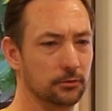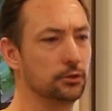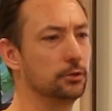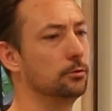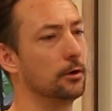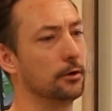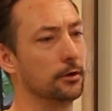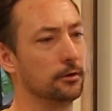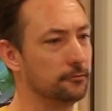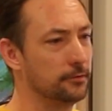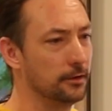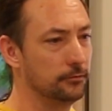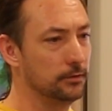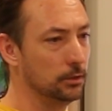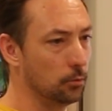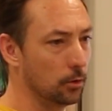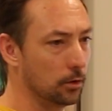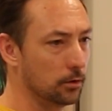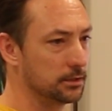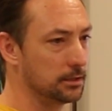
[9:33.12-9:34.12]
250
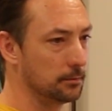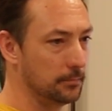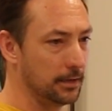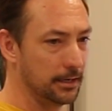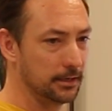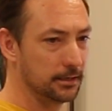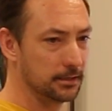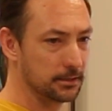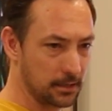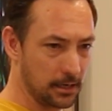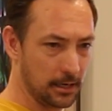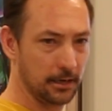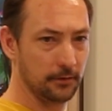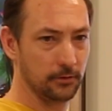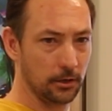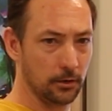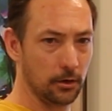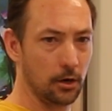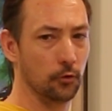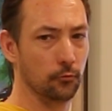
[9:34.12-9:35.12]
words a minute is kind of
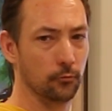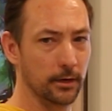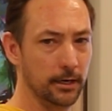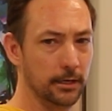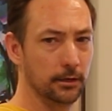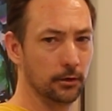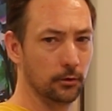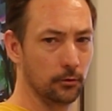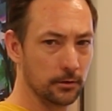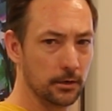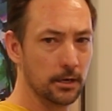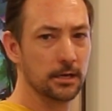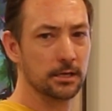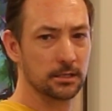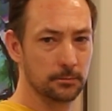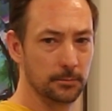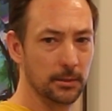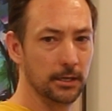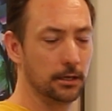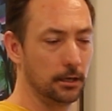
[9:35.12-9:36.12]
our reading or
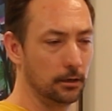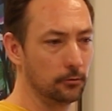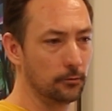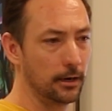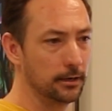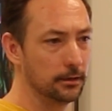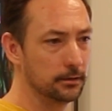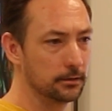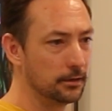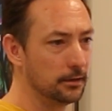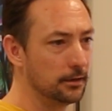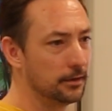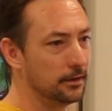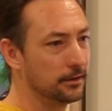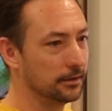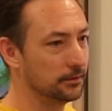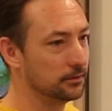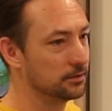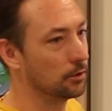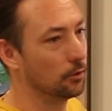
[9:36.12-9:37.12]
speaking rate.
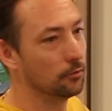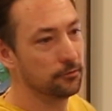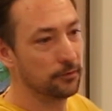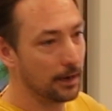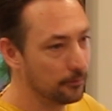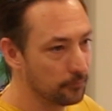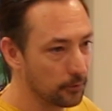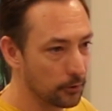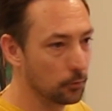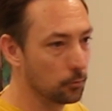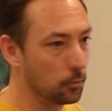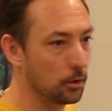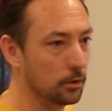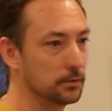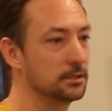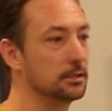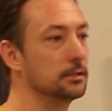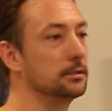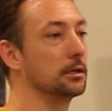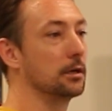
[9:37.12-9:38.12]
And so 500
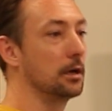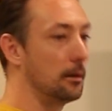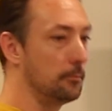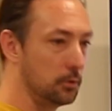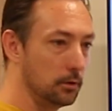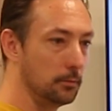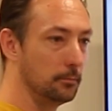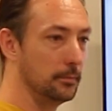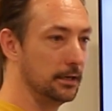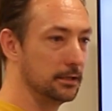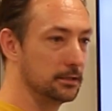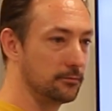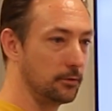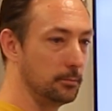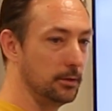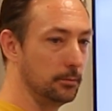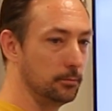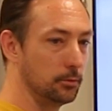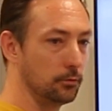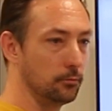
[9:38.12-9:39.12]
words is a couple of minutes for
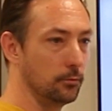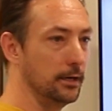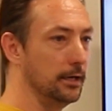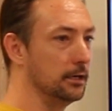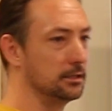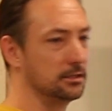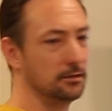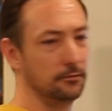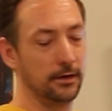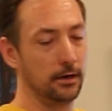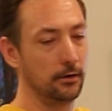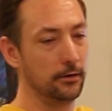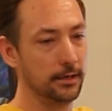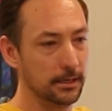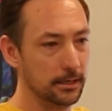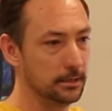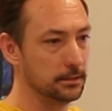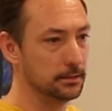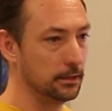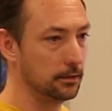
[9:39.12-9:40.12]
people to read. It's a very
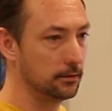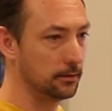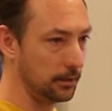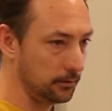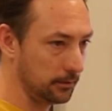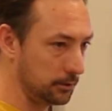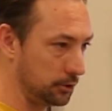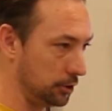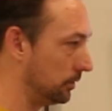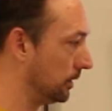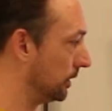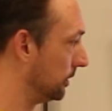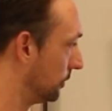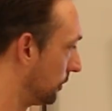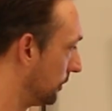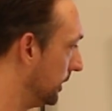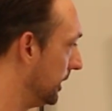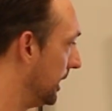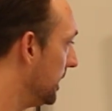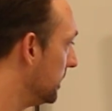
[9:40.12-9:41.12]
easy thing that you can
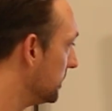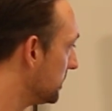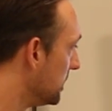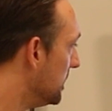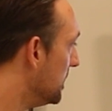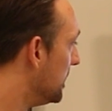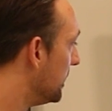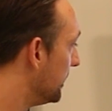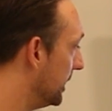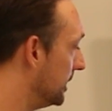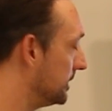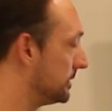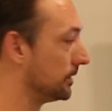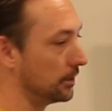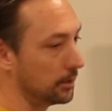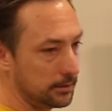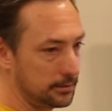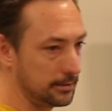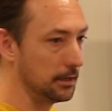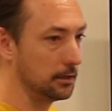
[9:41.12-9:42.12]
create that isn't
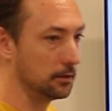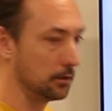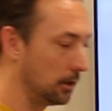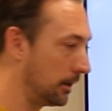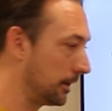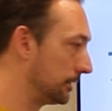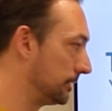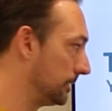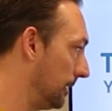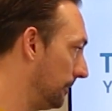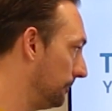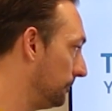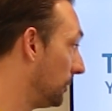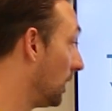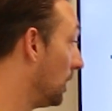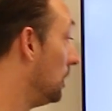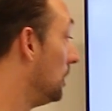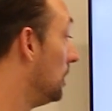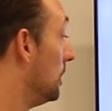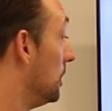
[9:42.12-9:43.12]
going to take a lot of time.
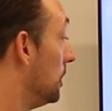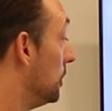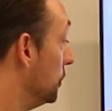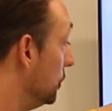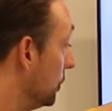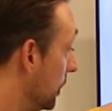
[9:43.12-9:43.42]
You